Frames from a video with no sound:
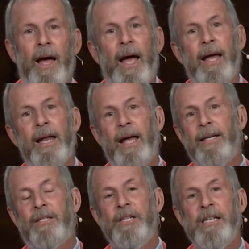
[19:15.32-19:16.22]
and,
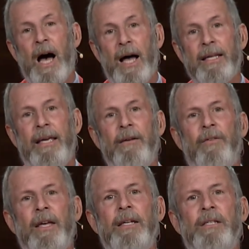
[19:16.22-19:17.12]
and to not give
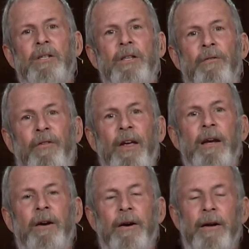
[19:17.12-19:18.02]
in to the
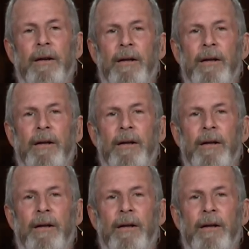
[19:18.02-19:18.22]
fear.